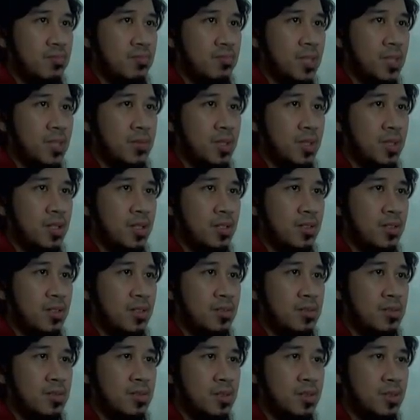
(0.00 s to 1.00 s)

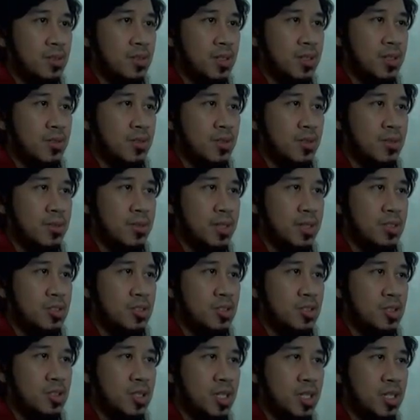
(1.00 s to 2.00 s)
email, so it will make
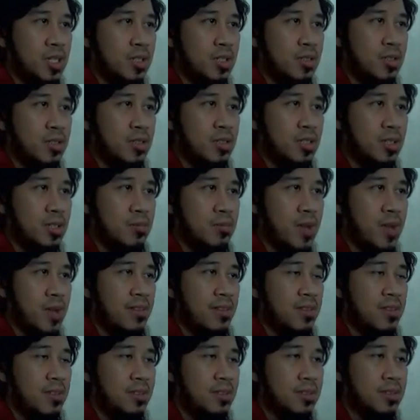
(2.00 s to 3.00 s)
sure that
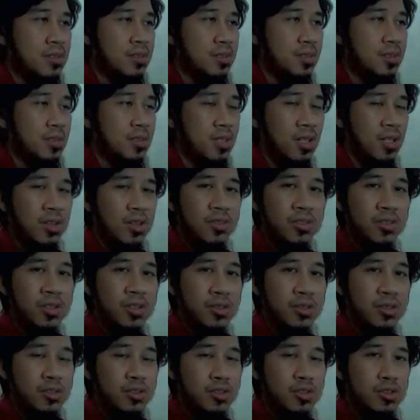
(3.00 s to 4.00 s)
remind the
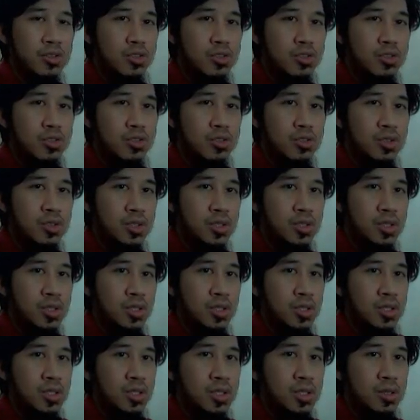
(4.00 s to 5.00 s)
author to do
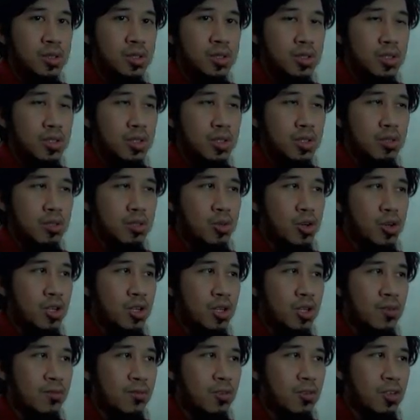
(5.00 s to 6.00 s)
not more
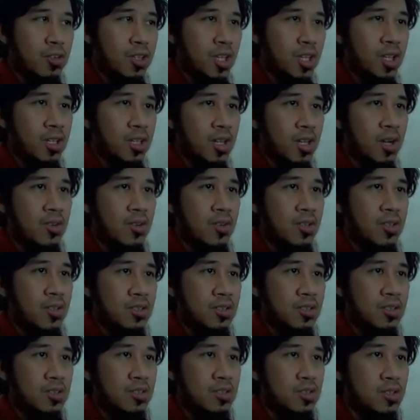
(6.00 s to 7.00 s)
than 48
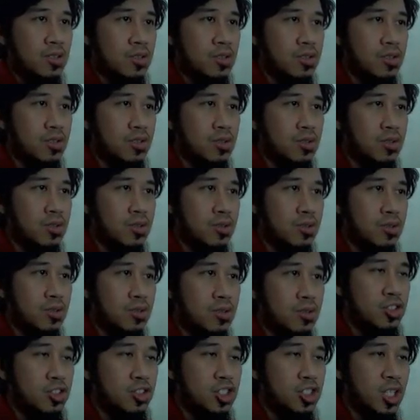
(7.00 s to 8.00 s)
hours to
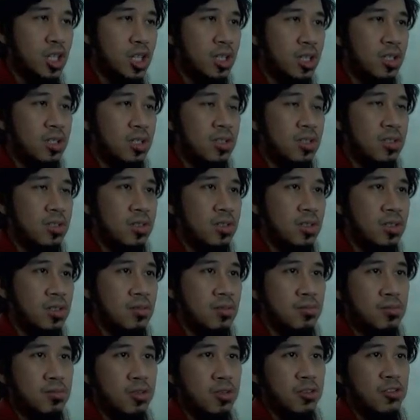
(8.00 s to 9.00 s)
check
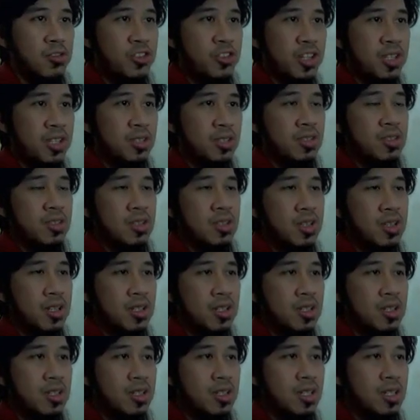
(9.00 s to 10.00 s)
and proofread the
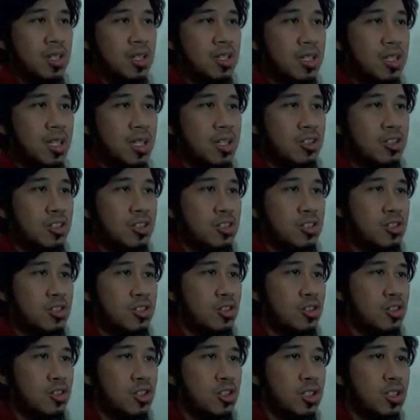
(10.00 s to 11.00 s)
article and then
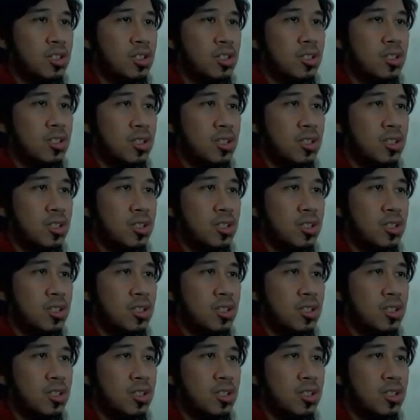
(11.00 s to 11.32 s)
return it